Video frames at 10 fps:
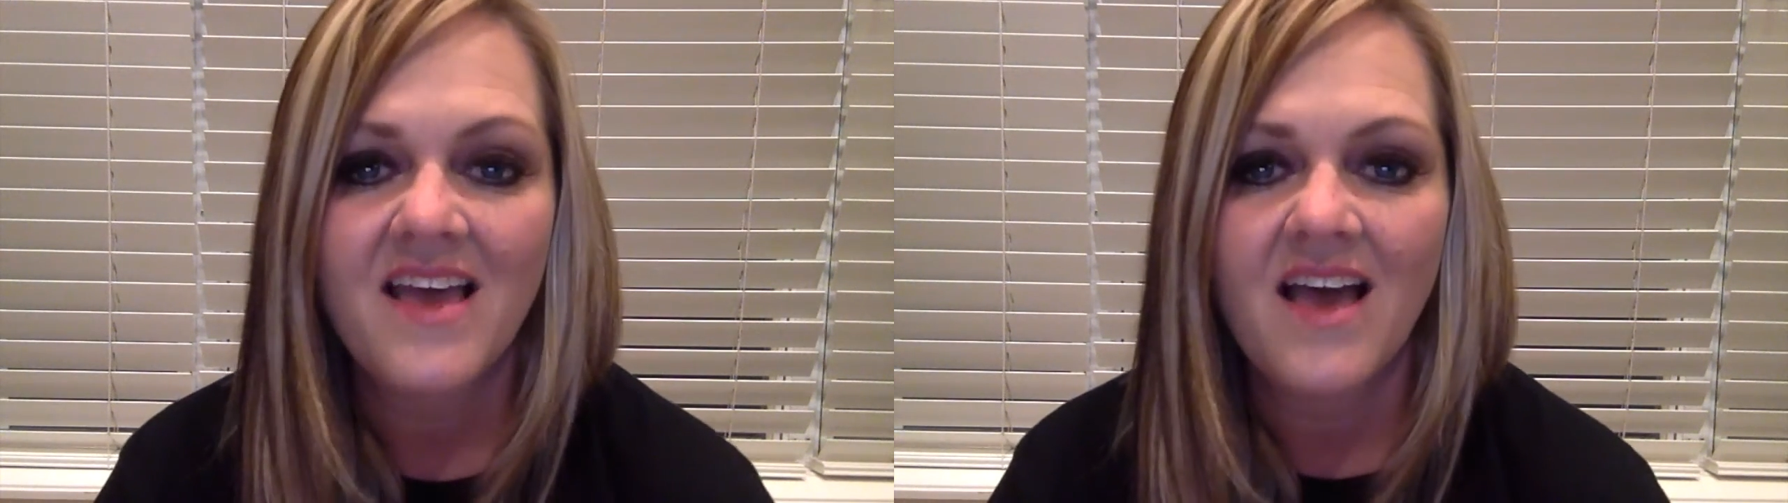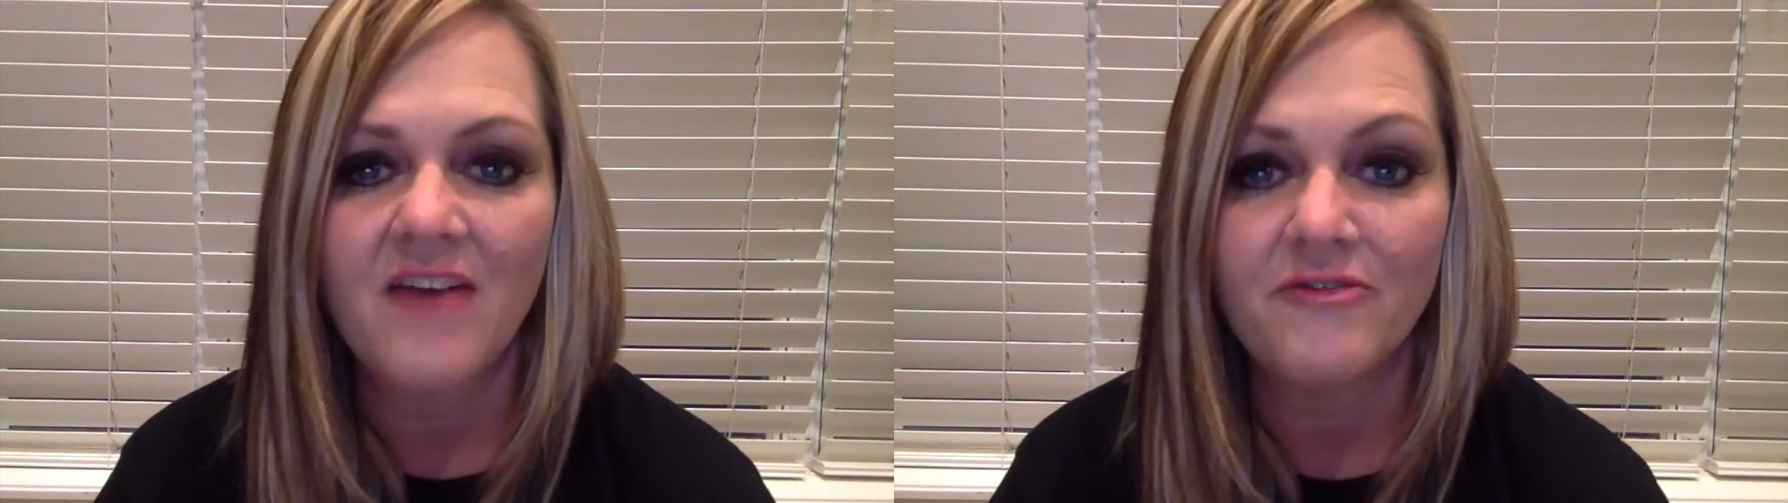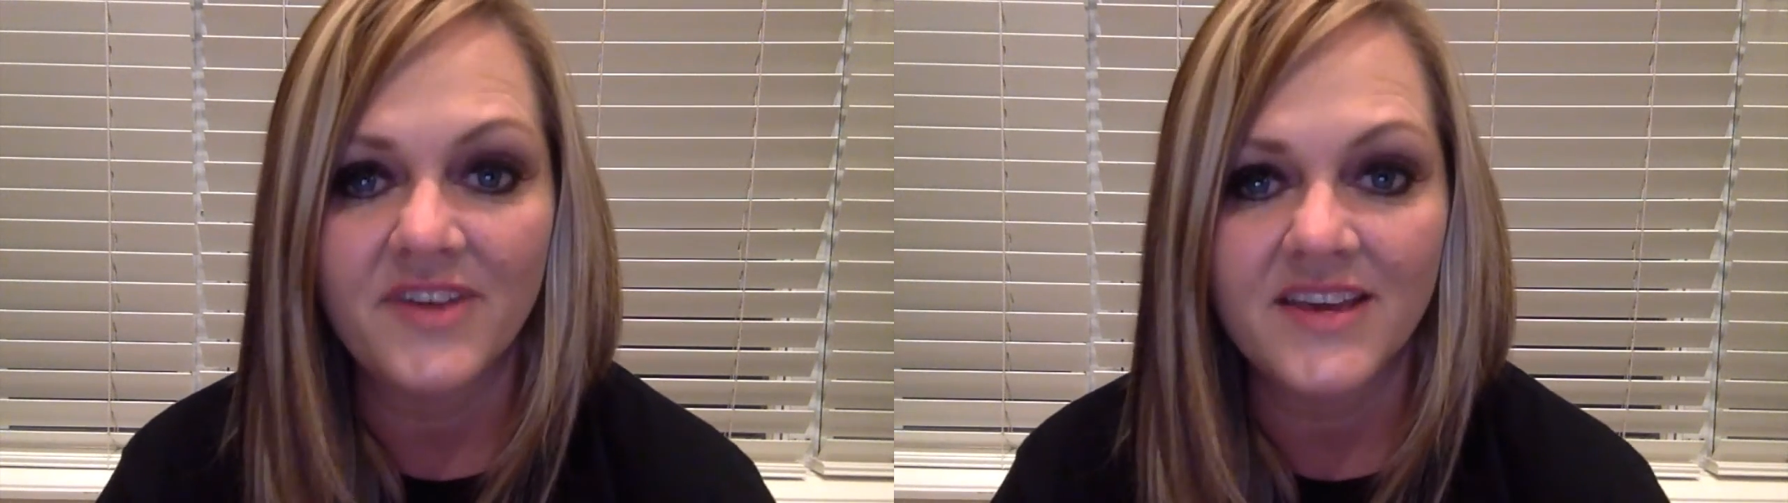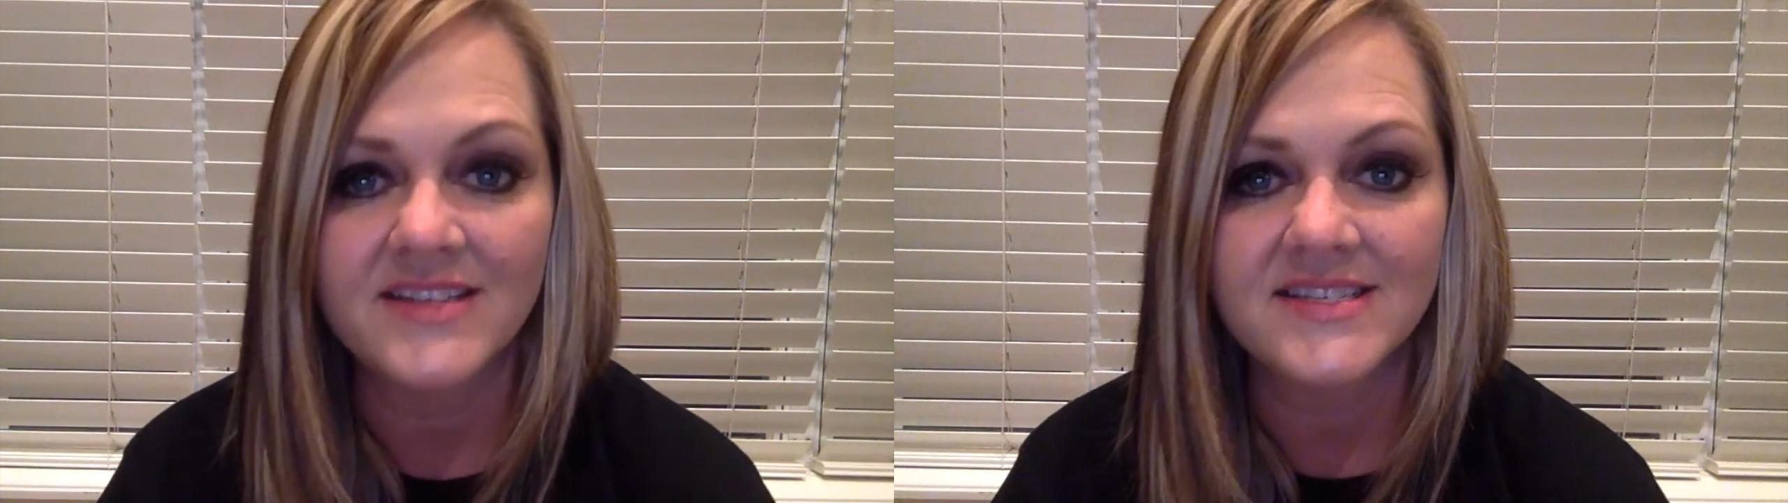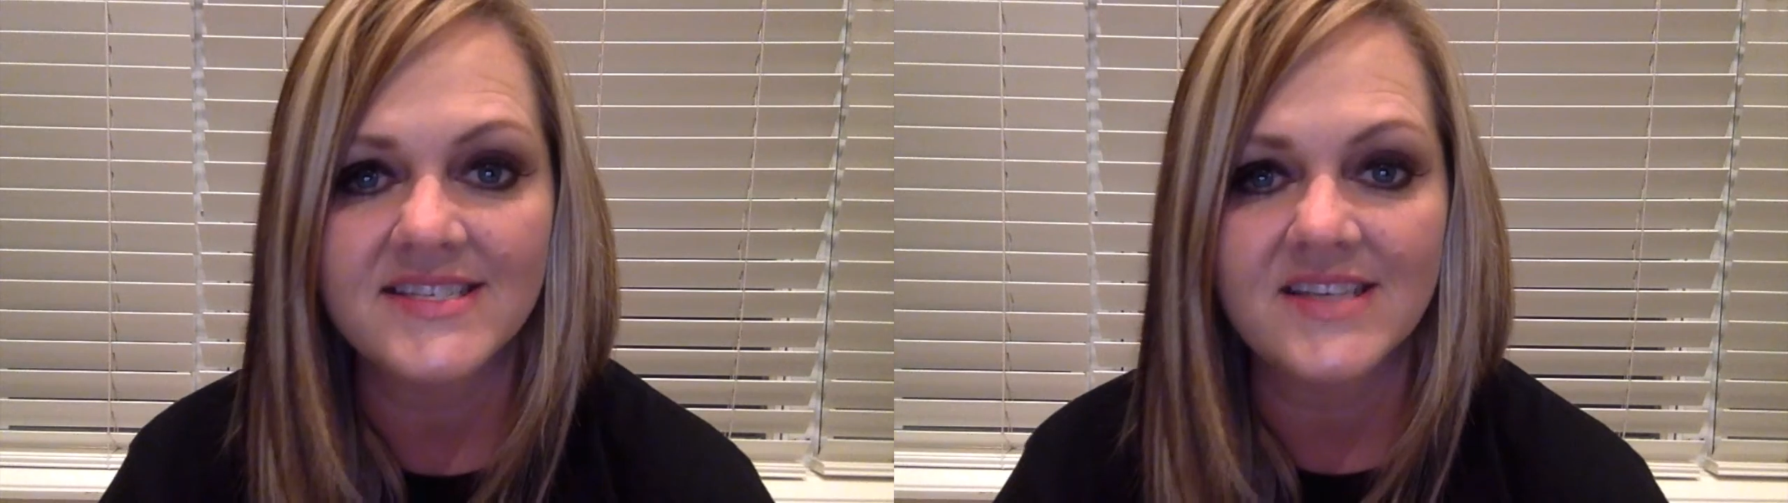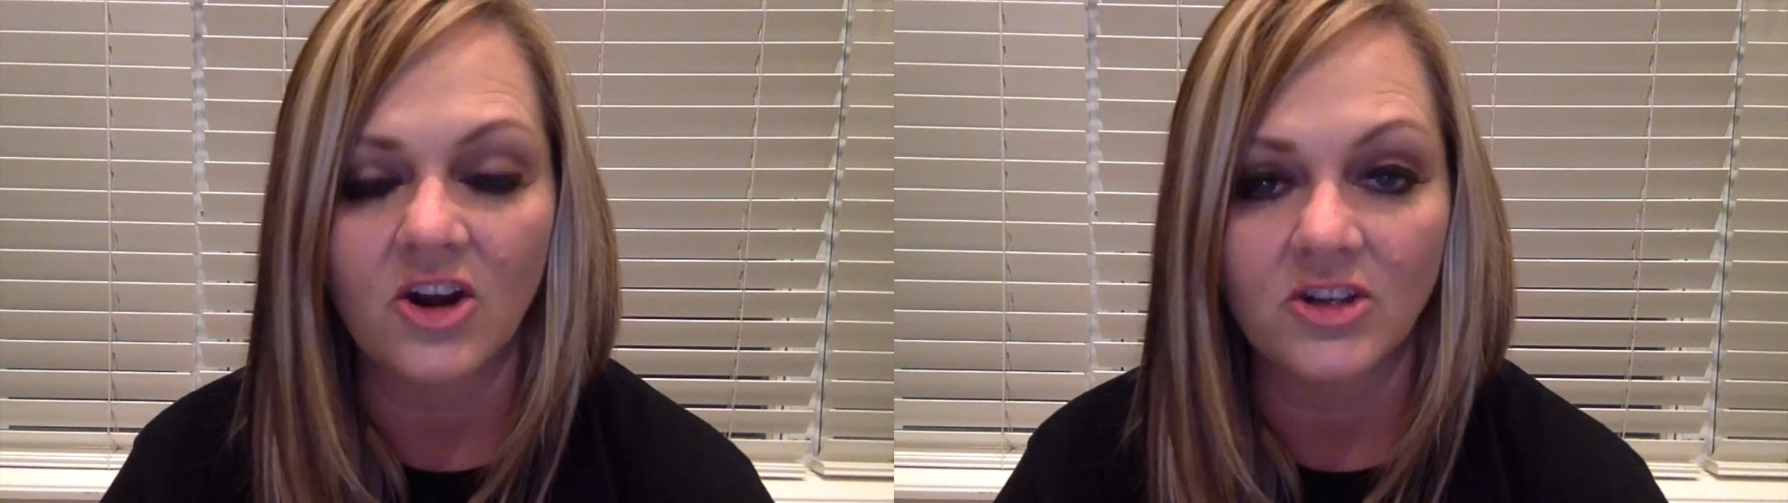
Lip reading: Events are